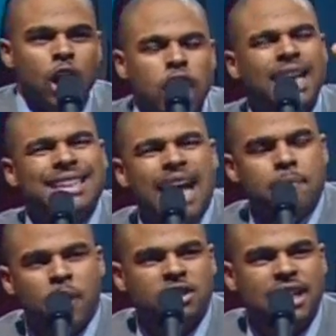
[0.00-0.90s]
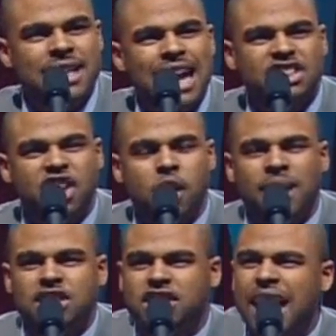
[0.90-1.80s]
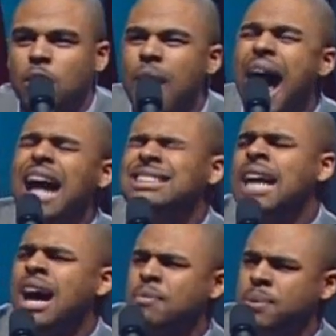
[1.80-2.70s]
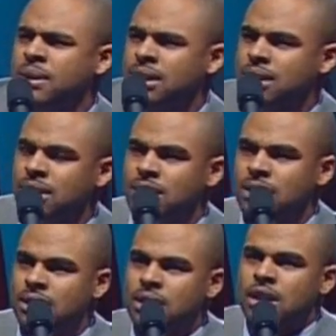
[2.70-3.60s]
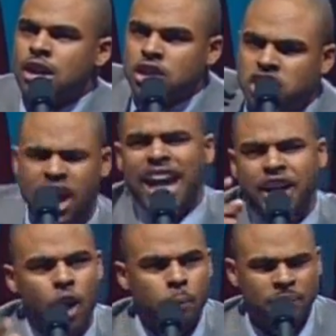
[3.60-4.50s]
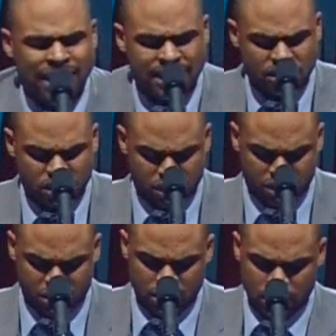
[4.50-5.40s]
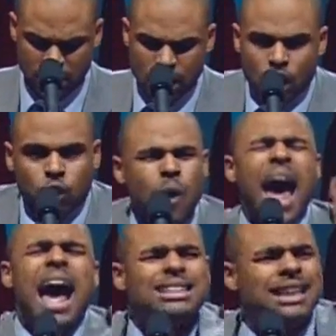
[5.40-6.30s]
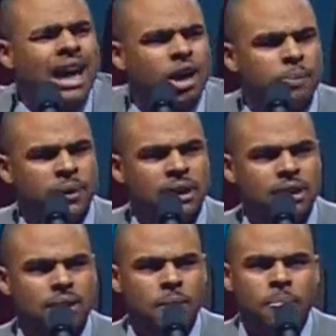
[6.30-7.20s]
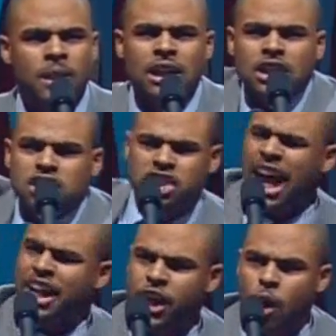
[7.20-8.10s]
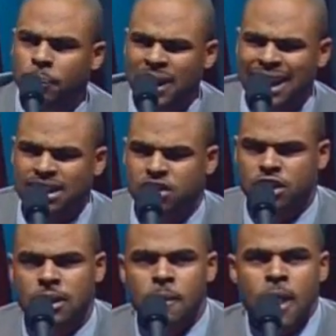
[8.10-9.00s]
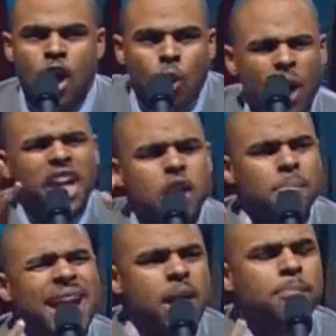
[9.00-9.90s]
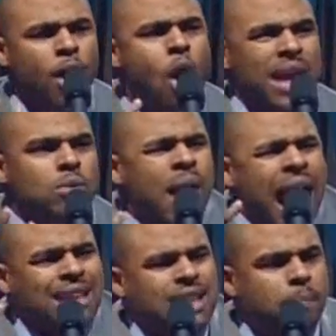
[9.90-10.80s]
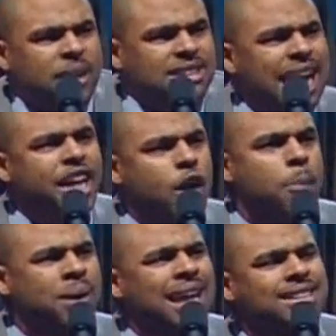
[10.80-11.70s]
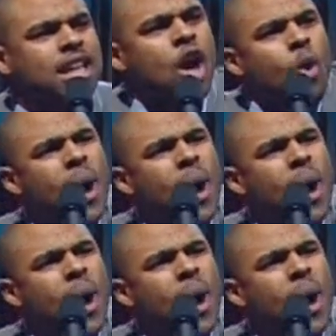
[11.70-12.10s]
Look at that person next to you and say, rise up, take your place. Rise up, take your place. What do you mean, boy, to rise up and take your place?